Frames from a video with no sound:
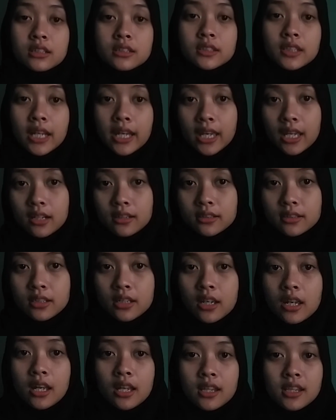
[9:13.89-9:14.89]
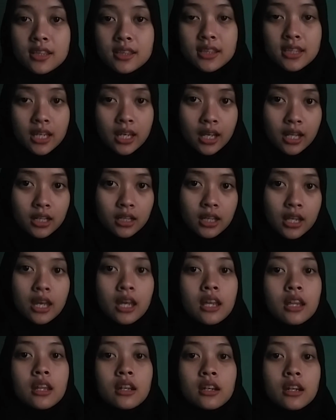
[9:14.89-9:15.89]
lend, tell,
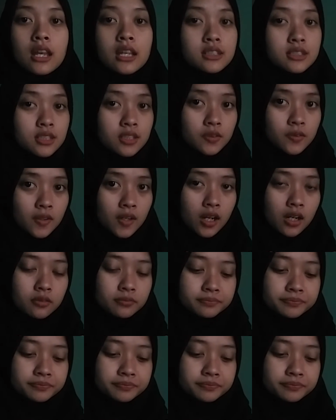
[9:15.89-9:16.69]
and etc.